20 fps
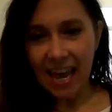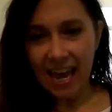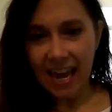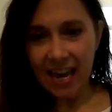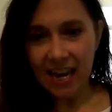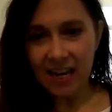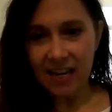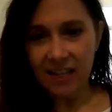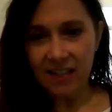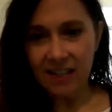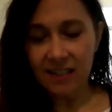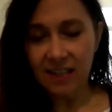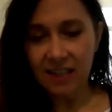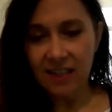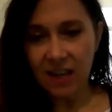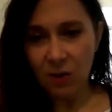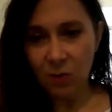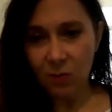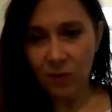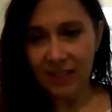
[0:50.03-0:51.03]
and
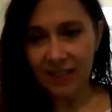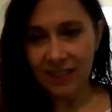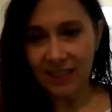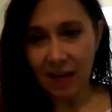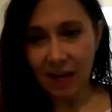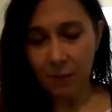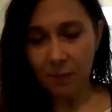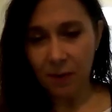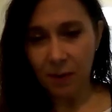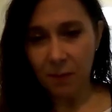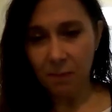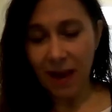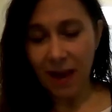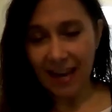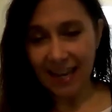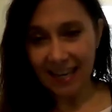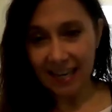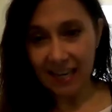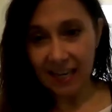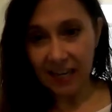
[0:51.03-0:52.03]
then we step
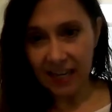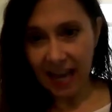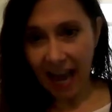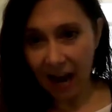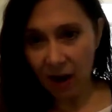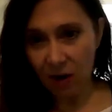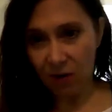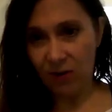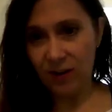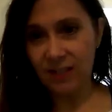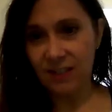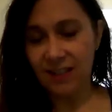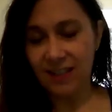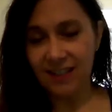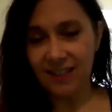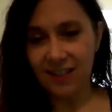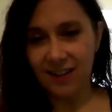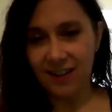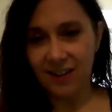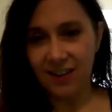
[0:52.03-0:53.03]
back out into
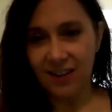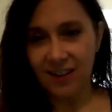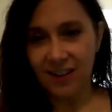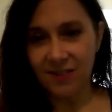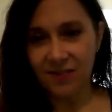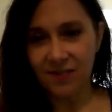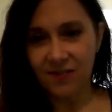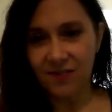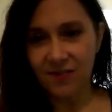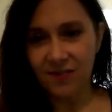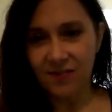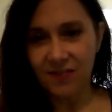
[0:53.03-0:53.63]
the circle